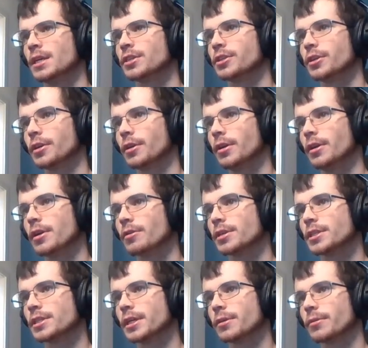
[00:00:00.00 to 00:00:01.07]
So you're gonna
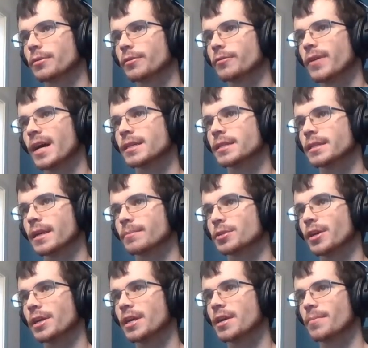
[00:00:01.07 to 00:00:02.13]
notice here real fast that I'm
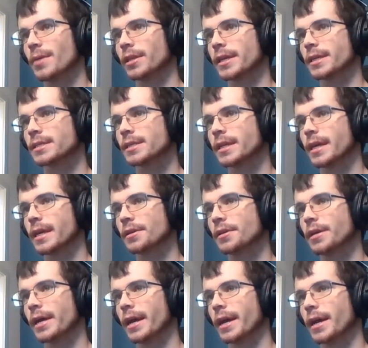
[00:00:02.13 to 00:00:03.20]
trying to keep my legs
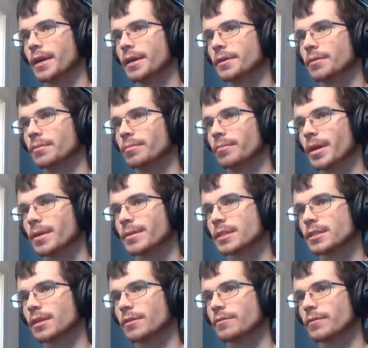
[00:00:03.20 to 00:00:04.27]
together and make
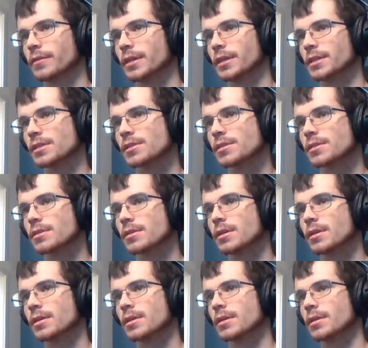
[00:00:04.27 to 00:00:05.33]
myself as,
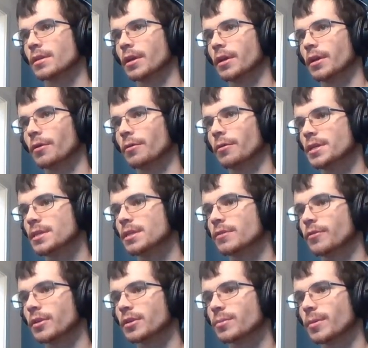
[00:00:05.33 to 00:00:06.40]
easy to
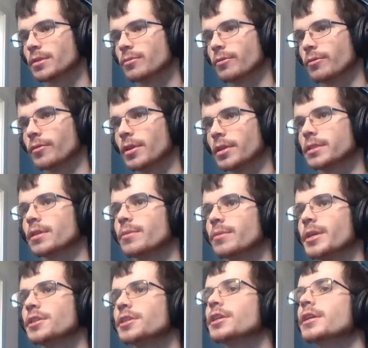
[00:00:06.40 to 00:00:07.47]
fall as possible falling to the
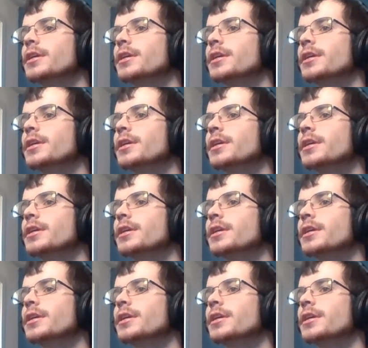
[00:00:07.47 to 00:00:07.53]
beach.